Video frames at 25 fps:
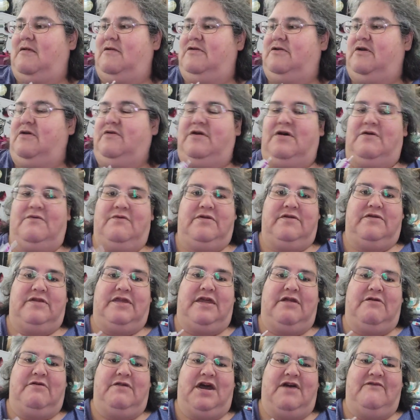
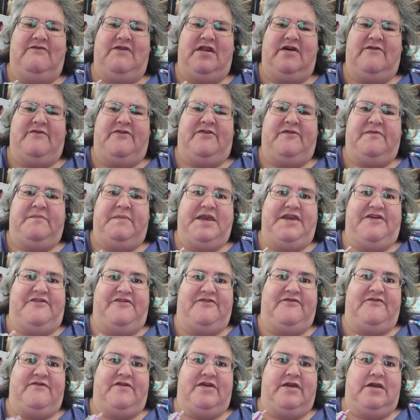They don't have enough
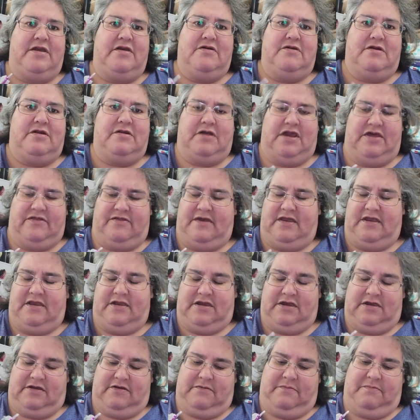space for the yarn, I
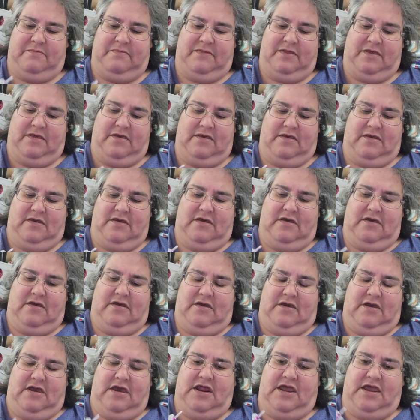think,
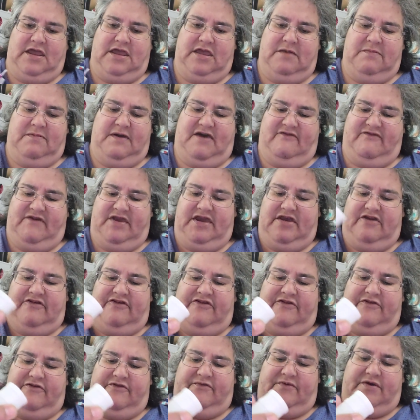and I keep having
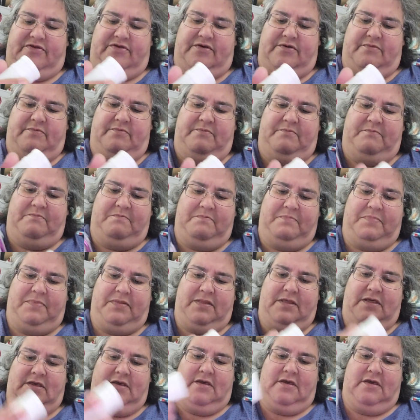issues with them.
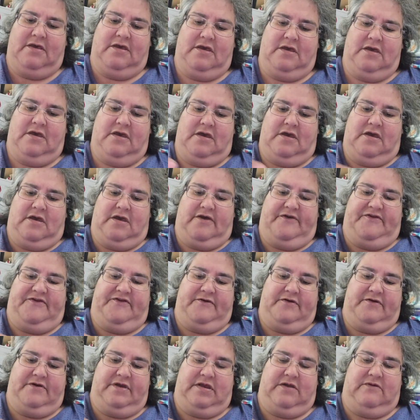
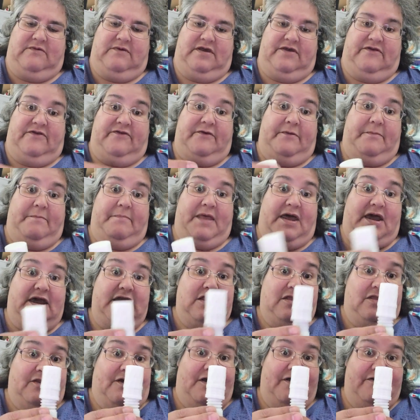So anyways, I
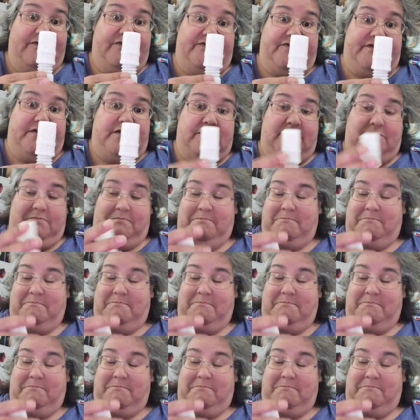had lost it,